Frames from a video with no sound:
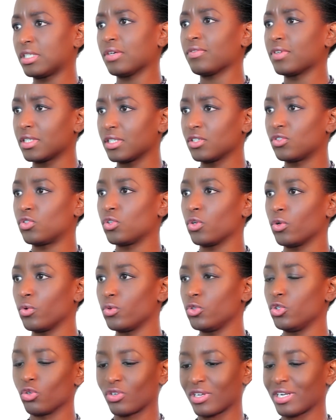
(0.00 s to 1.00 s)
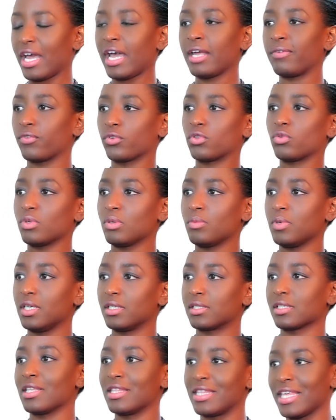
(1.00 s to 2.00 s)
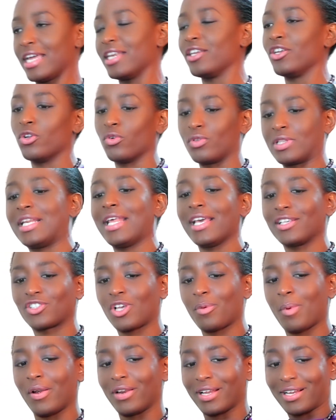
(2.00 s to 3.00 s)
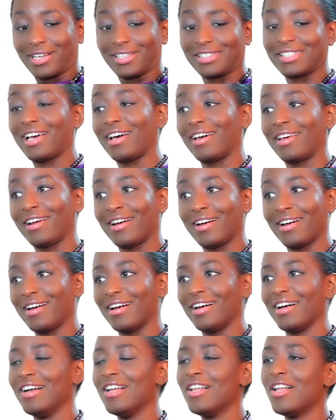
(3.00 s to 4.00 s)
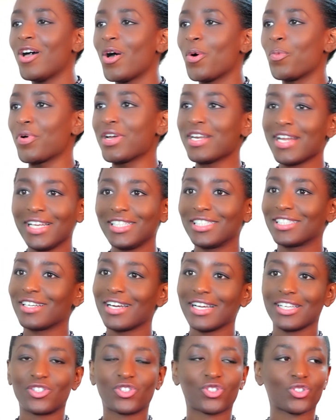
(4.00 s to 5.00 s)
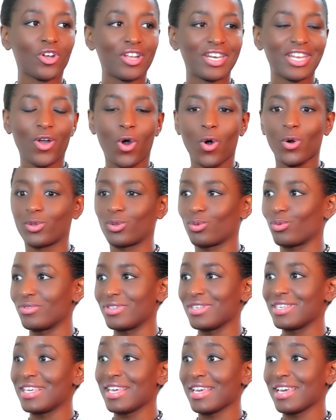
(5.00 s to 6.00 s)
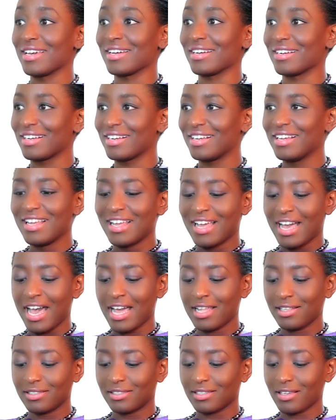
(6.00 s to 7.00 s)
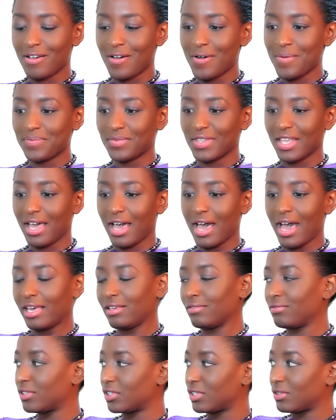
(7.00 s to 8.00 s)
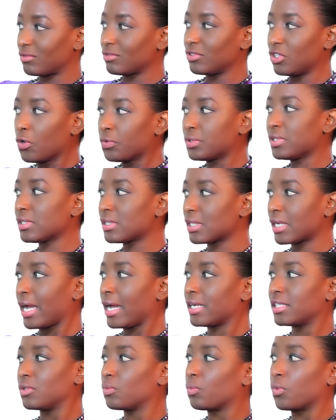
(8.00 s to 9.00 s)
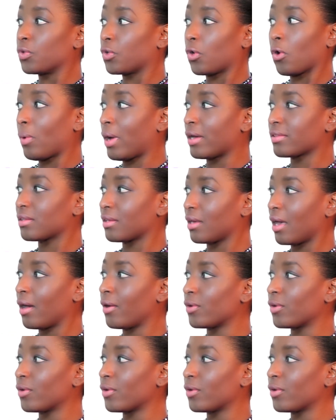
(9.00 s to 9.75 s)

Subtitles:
or whatever it is. So you can hide for 3 weeks and then, you know, the legs come out like, ta-da. But in Nigeria, it's sunny all through the year. And I've noticed that I actually wouldn't go out the